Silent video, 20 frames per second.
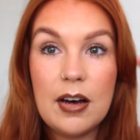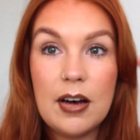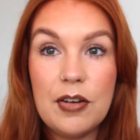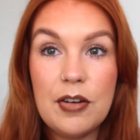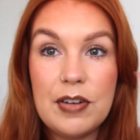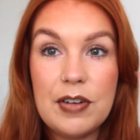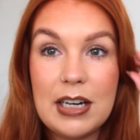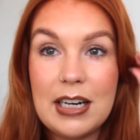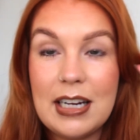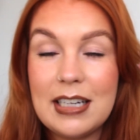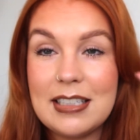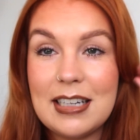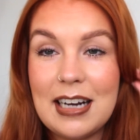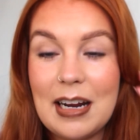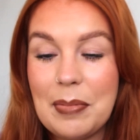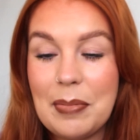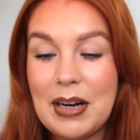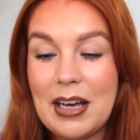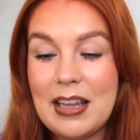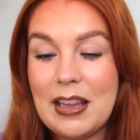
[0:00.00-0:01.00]
I really need to
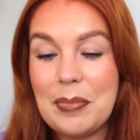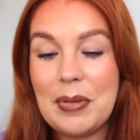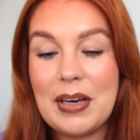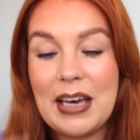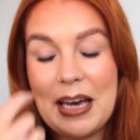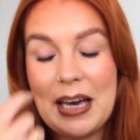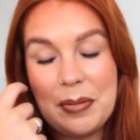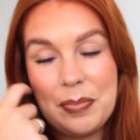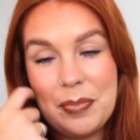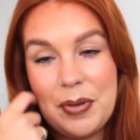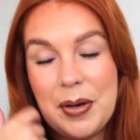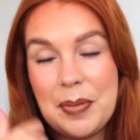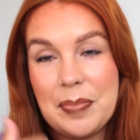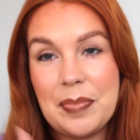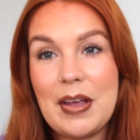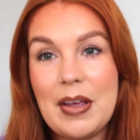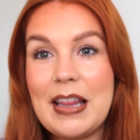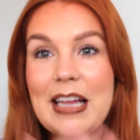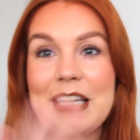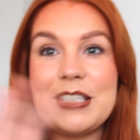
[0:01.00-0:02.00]
laminate them again,
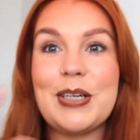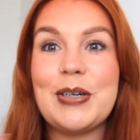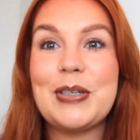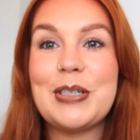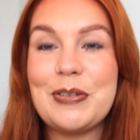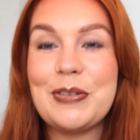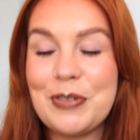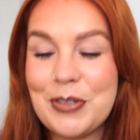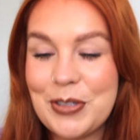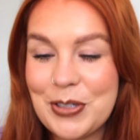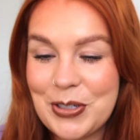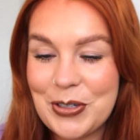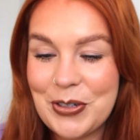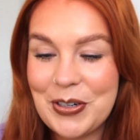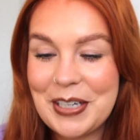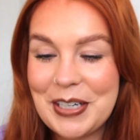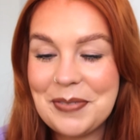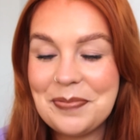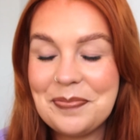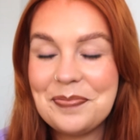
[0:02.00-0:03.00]
but that's a whole different
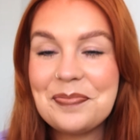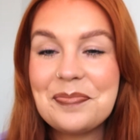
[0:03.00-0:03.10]
story.